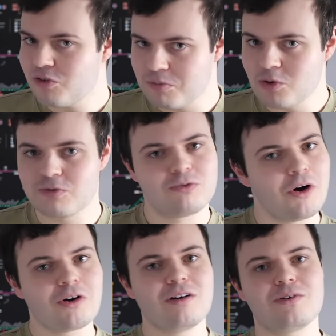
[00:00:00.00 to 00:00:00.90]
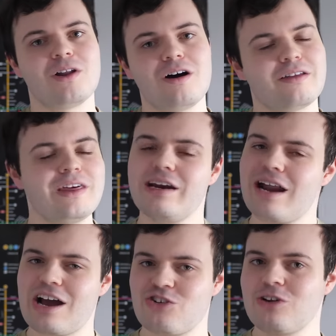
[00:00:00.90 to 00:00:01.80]
to have moved far enough along that it
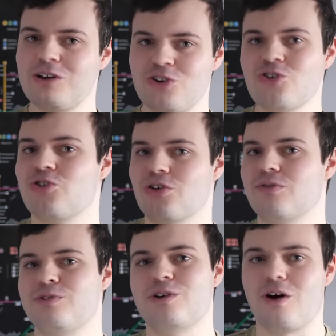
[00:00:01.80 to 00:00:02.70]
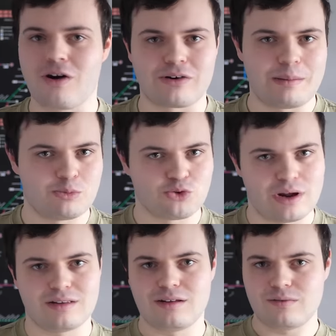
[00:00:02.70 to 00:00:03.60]
actually deserves an RM
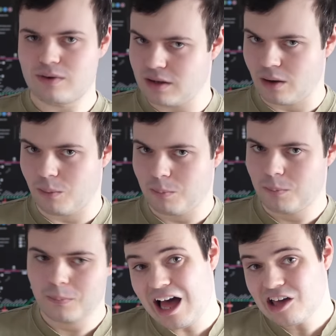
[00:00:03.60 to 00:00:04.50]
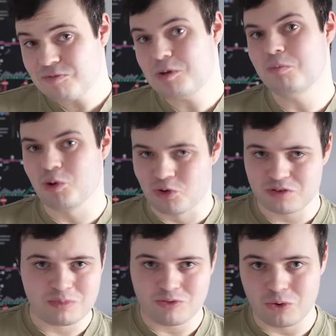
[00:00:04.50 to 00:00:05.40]
Transit video. I've been
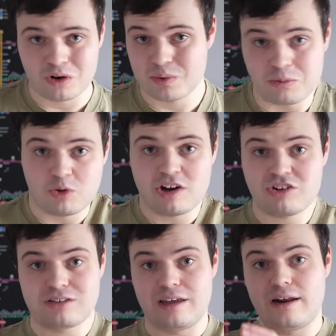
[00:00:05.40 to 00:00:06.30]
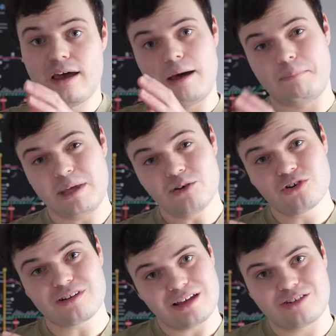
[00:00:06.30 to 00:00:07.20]
burned before with a project that
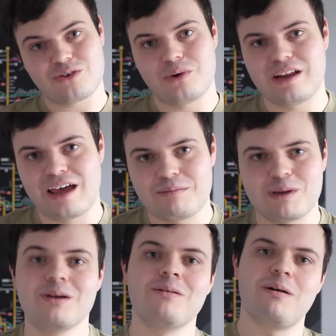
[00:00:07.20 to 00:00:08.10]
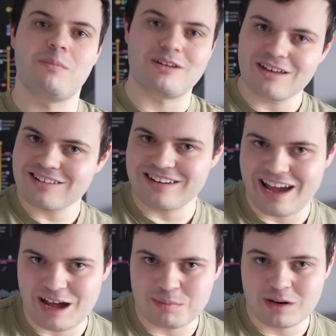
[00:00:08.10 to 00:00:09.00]
appears like it's going to happen, but doesn't
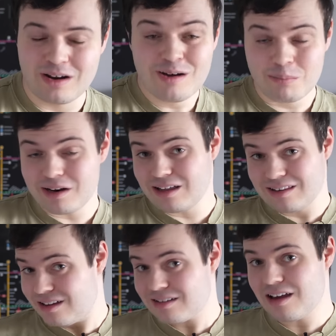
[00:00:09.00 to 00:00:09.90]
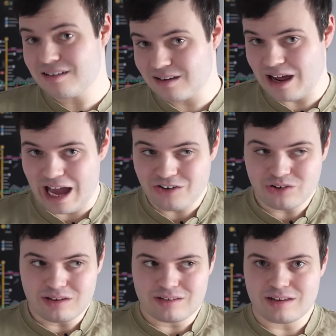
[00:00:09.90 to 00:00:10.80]
happen, but in this case it
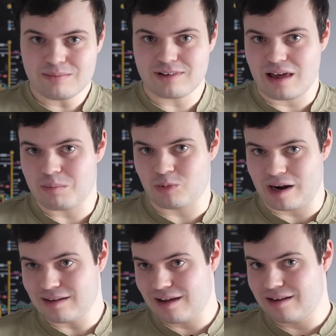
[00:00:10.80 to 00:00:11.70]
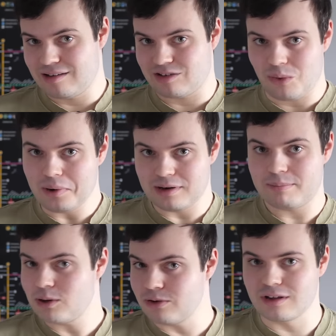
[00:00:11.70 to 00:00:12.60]
actually seems like Brightline is going to
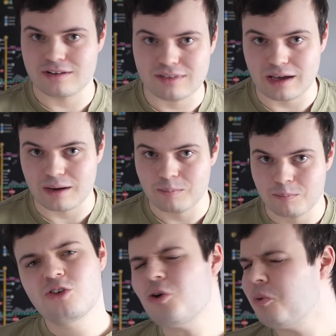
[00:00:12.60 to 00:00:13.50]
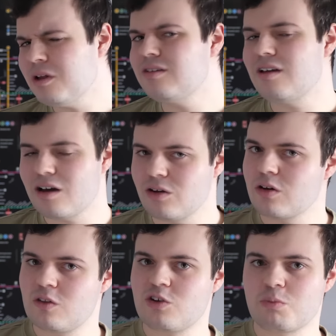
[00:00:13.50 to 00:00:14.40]
build this thing. So let's take a look
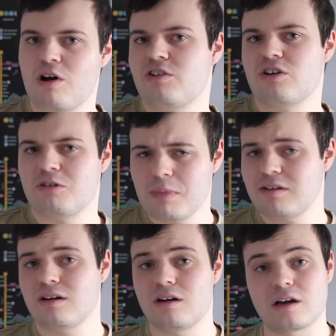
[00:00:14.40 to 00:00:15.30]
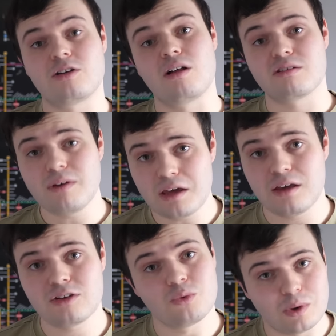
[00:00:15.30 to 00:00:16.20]
at this project meant to connect Las
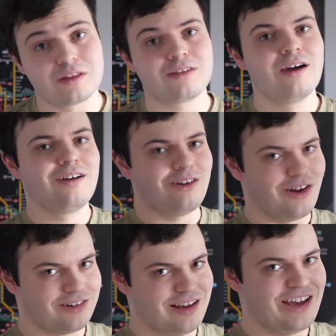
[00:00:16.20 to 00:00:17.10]
Vegas with Los